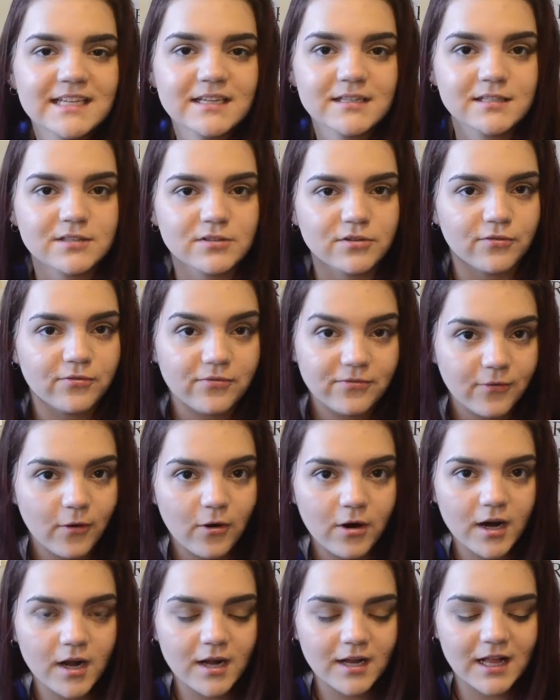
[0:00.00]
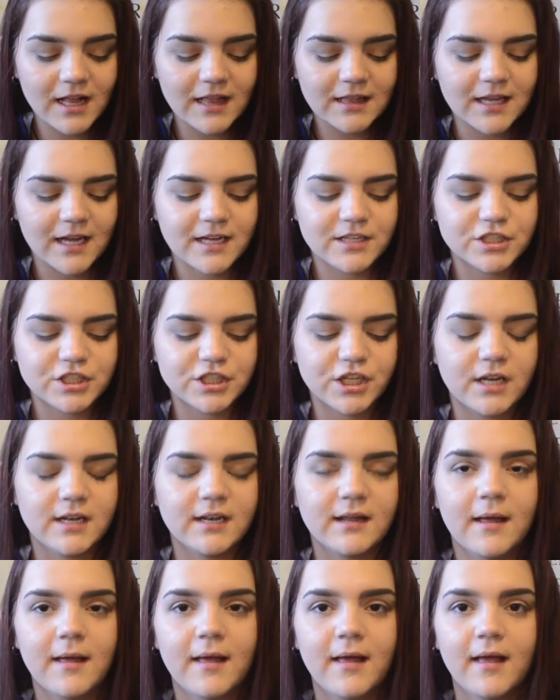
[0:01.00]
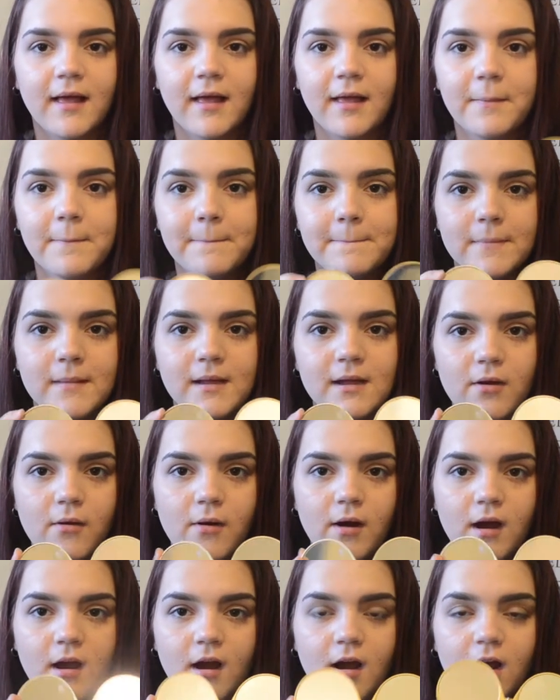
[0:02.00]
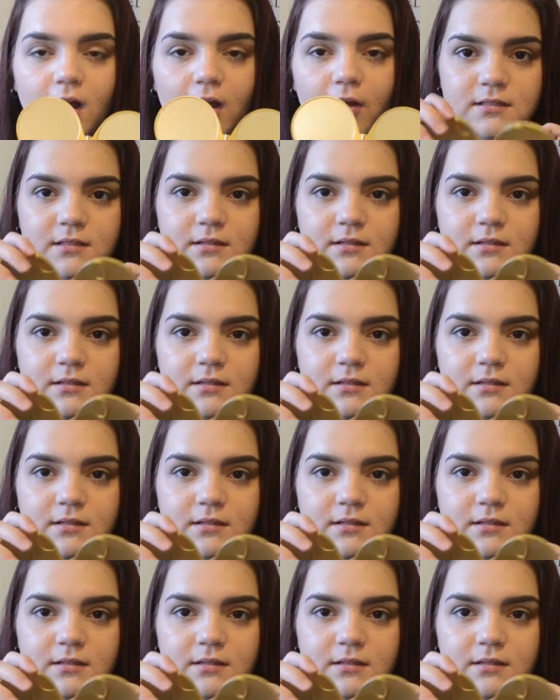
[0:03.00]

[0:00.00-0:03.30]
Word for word: a Sephora collection mirror.